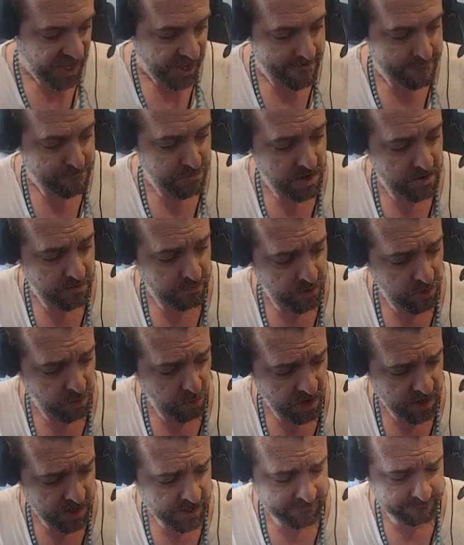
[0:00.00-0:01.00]
But if we
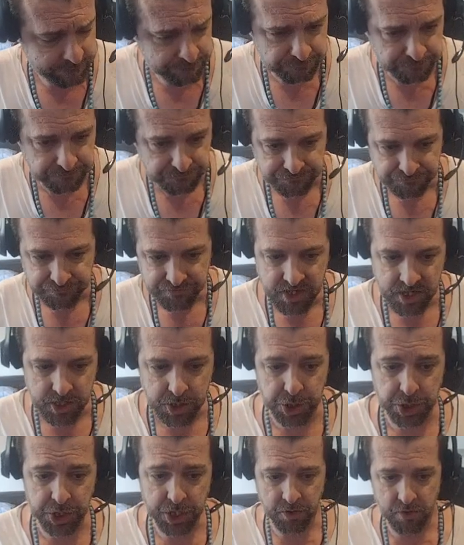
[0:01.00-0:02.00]
want to
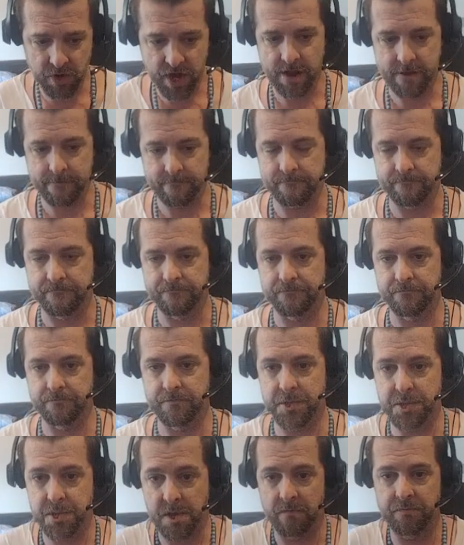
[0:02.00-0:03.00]
generate
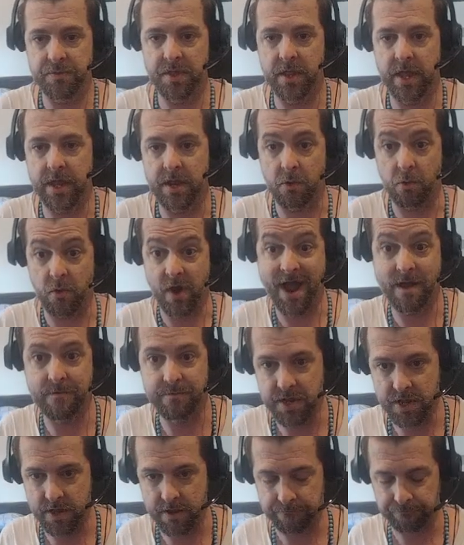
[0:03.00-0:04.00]
something like
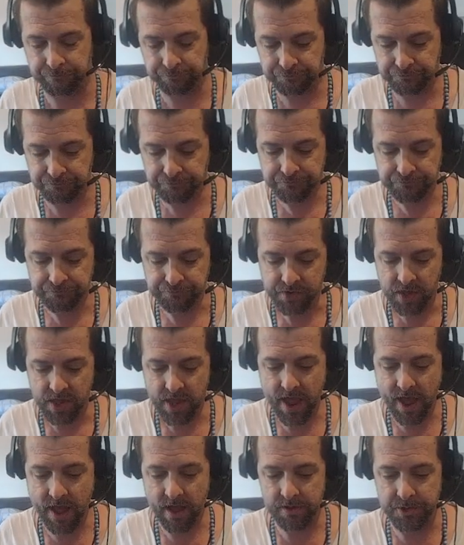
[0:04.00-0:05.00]
gravity,
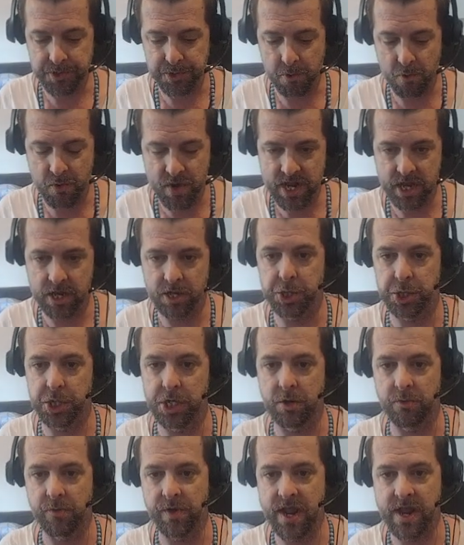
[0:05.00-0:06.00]
as we can
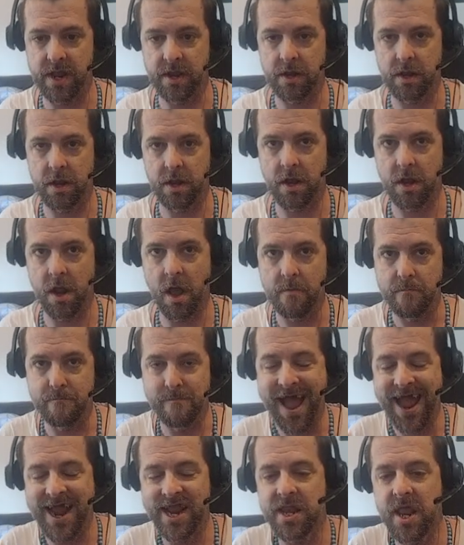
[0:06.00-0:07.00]
generate a
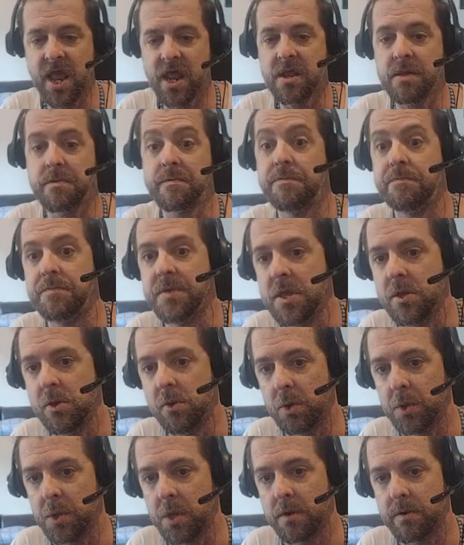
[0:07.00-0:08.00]
magnetic
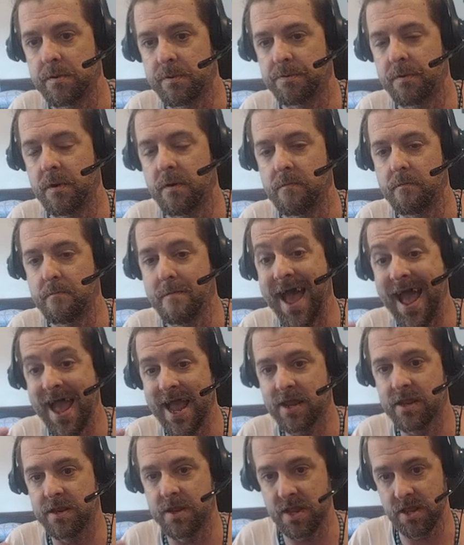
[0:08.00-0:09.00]
field from
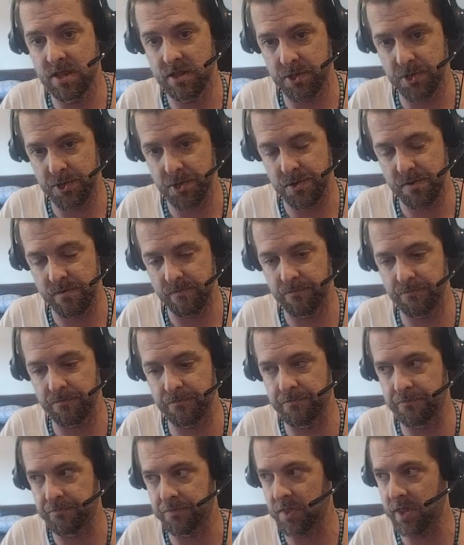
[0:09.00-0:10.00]
magnets,
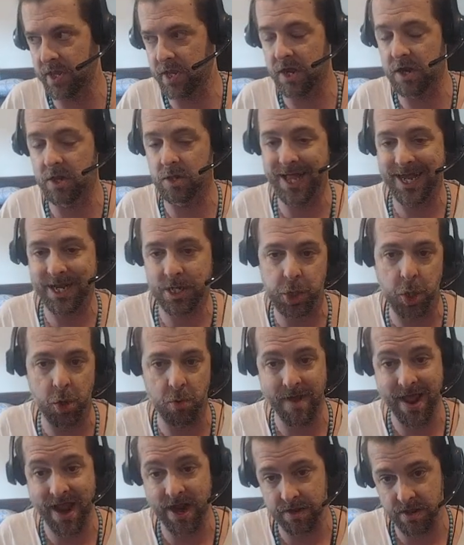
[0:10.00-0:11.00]
like an
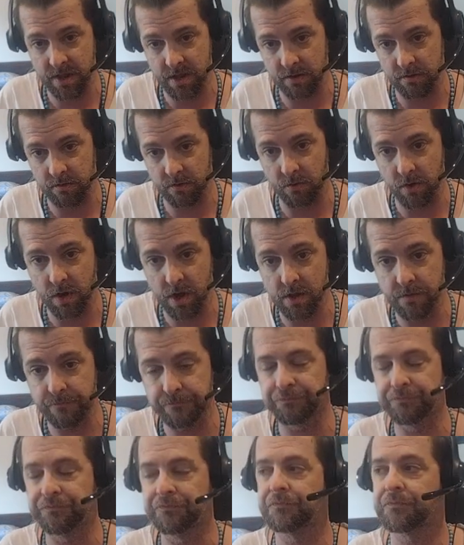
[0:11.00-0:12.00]
electromagnet, right?
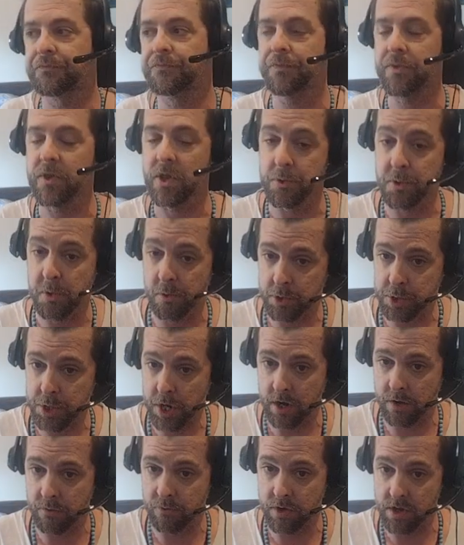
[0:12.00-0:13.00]
So we're
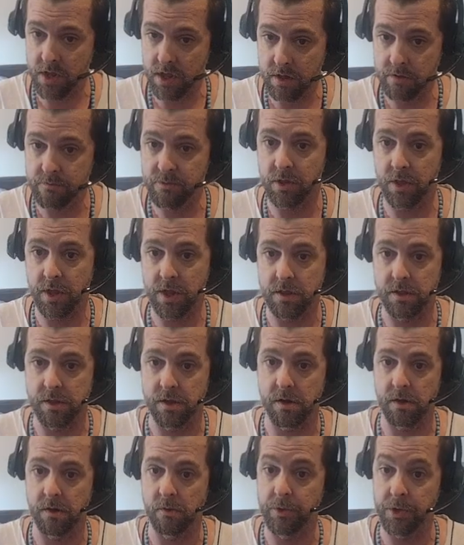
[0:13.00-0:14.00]
trying to emulate
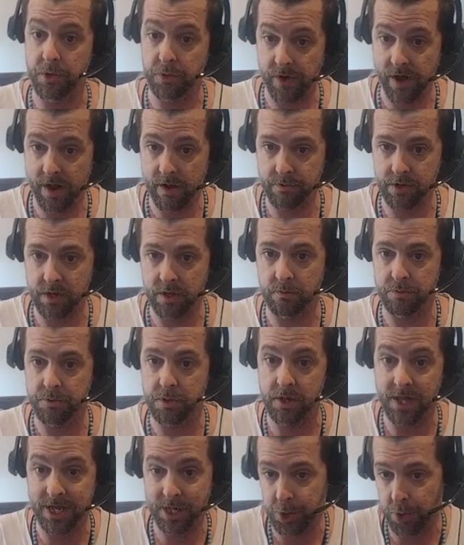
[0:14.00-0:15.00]
here, only gravity with
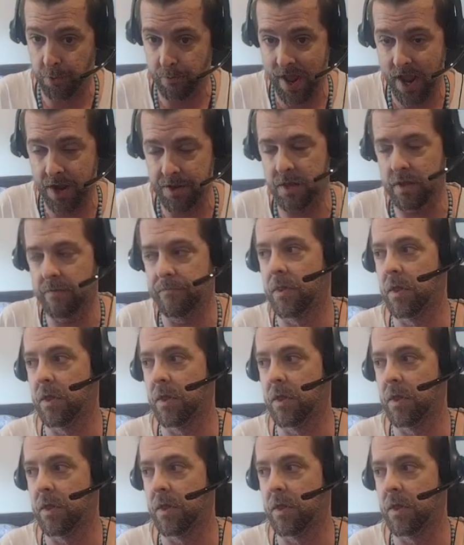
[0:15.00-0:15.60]
electromagnet.